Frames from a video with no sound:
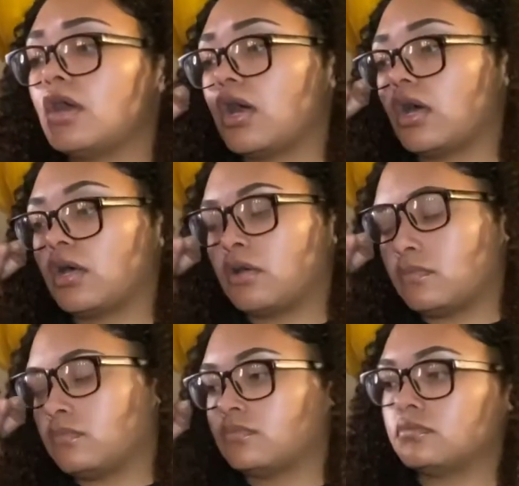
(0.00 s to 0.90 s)

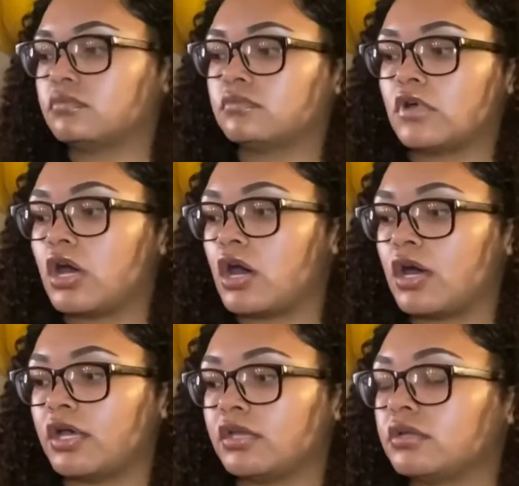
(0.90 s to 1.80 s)

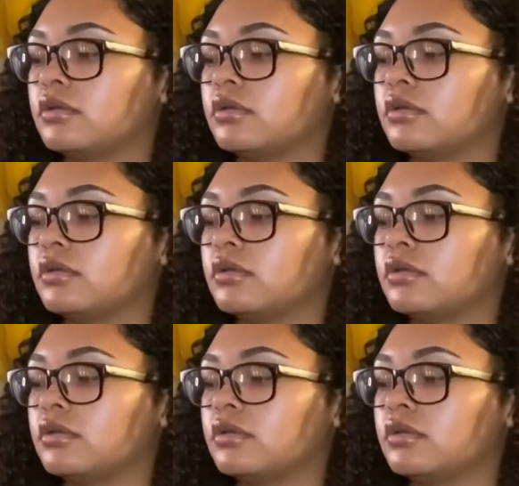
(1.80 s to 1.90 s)
hot